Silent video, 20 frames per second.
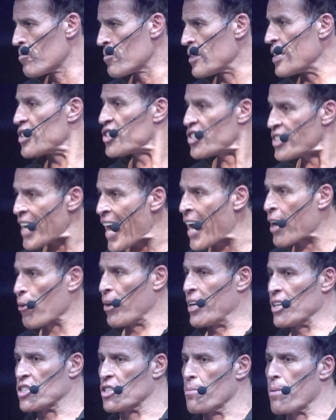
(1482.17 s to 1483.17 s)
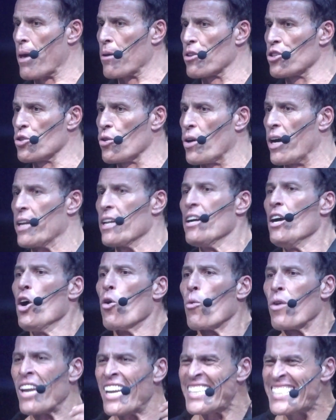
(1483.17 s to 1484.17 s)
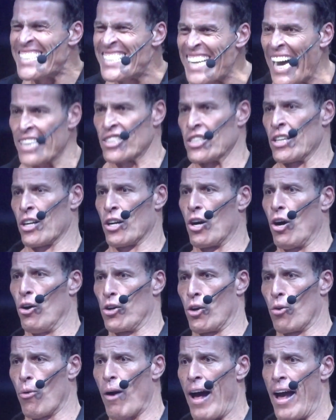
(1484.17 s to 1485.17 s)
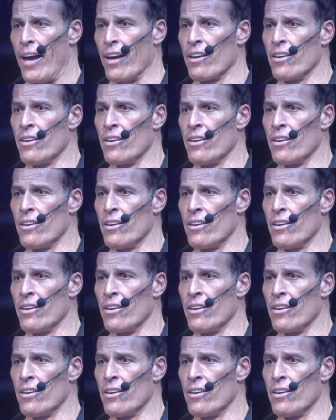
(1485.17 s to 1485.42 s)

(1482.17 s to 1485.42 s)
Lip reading: The secret is to be able to do it when it doesn't go your way.